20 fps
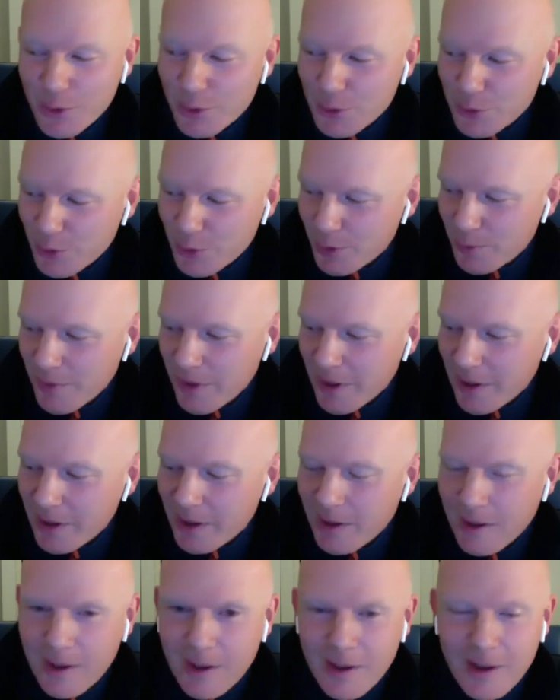took my
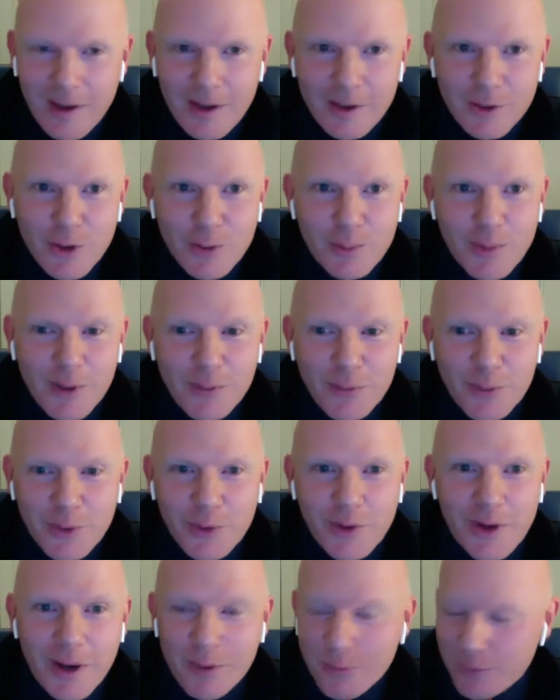
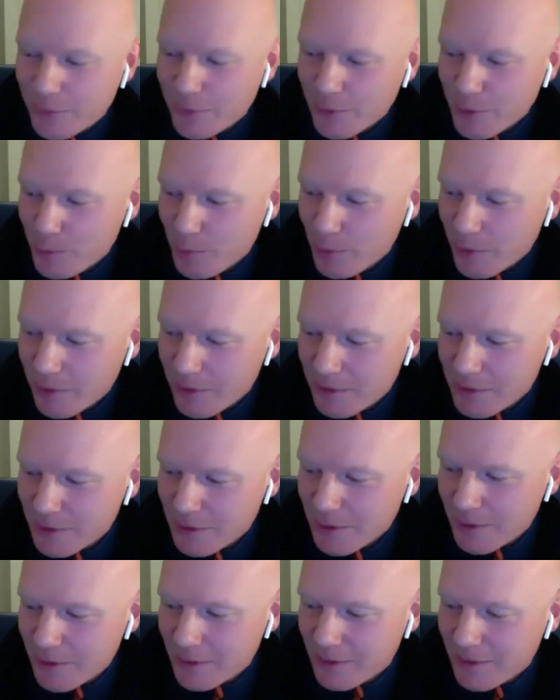photograph for the book.
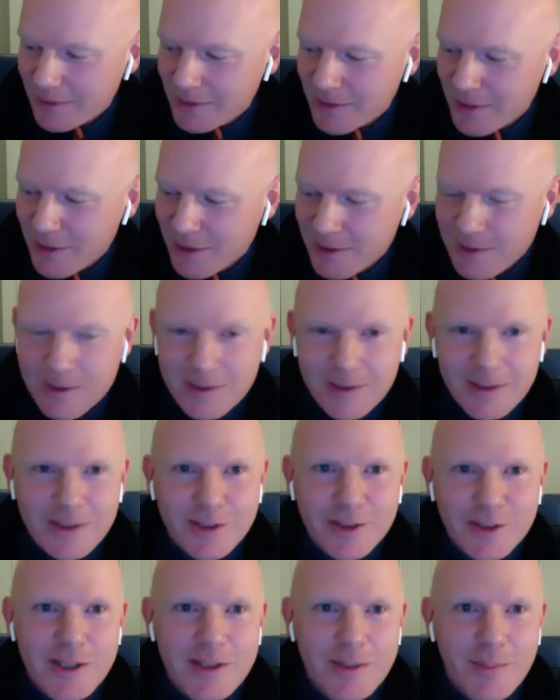So she's
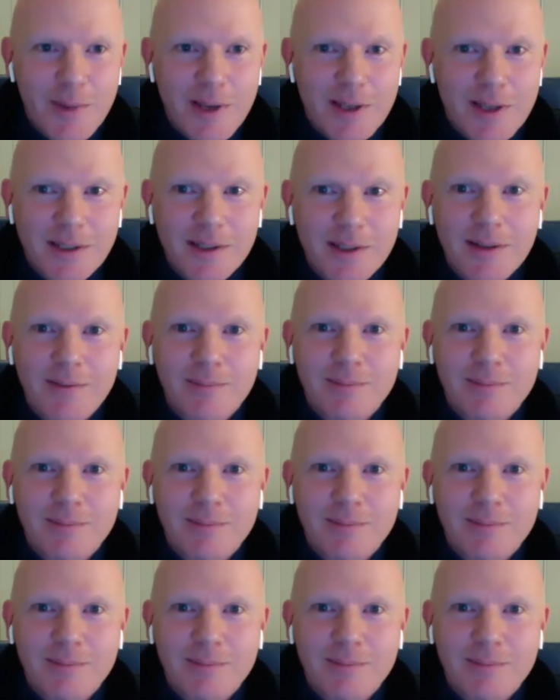amazing.